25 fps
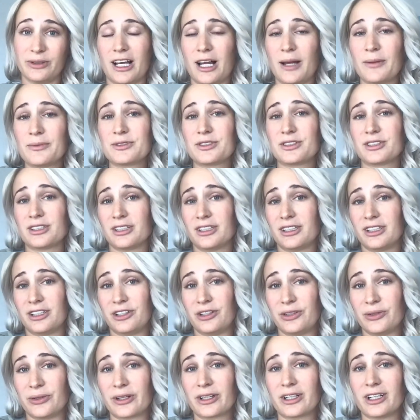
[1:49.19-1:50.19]
It helps
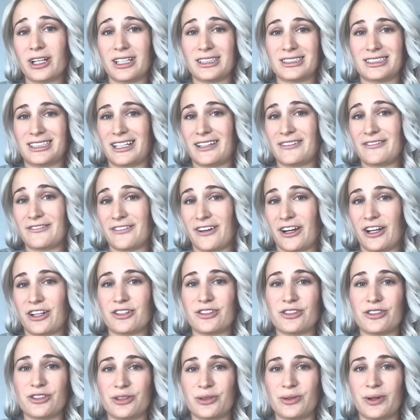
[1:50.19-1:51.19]
your content
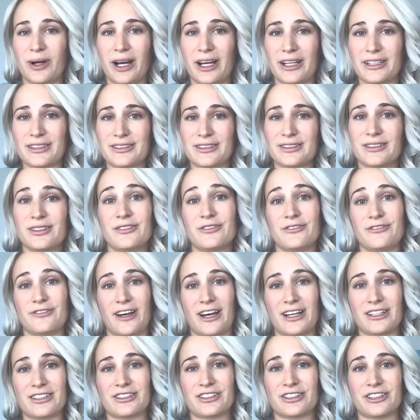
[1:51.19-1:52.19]
find new eyes
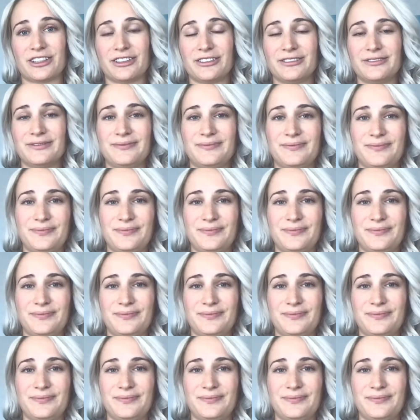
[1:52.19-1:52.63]
faster.